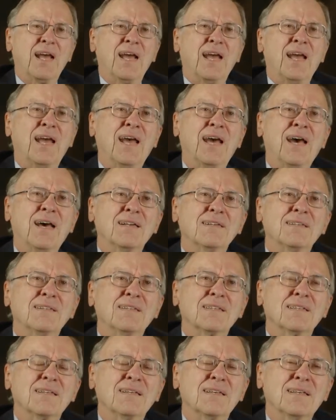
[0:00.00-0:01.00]

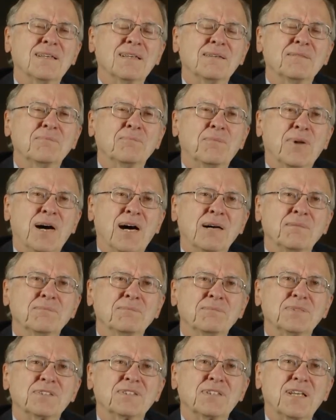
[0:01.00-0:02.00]
And
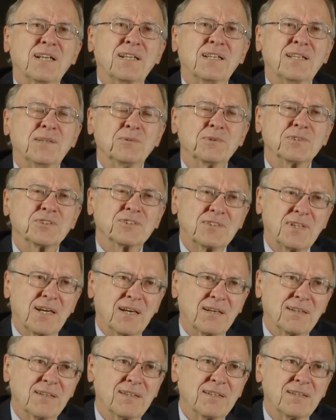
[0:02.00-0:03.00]
Bob said he was
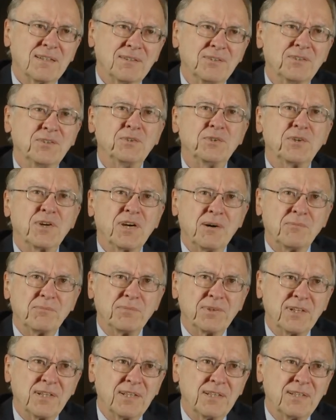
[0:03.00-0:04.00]
starting a new
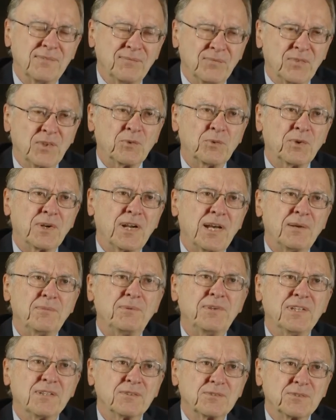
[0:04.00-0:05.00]
company. Would I
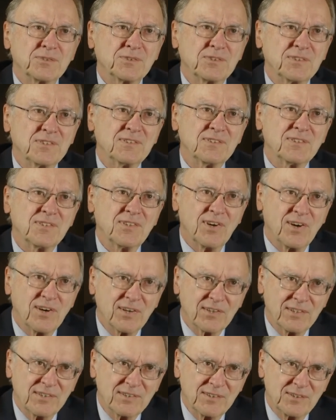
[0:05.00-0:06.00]
be interested in
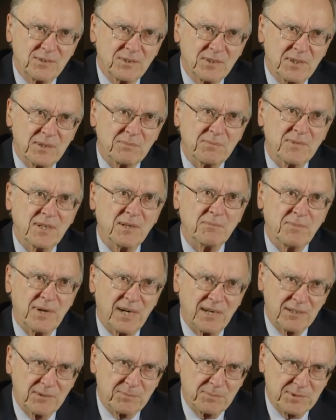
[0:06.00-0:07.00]
talking to him
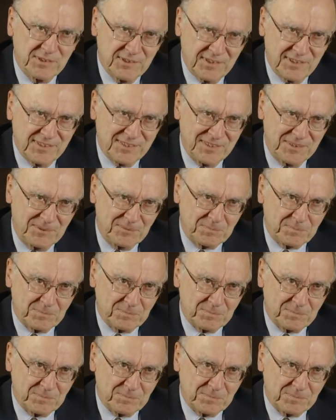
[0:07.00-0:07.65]
about a position?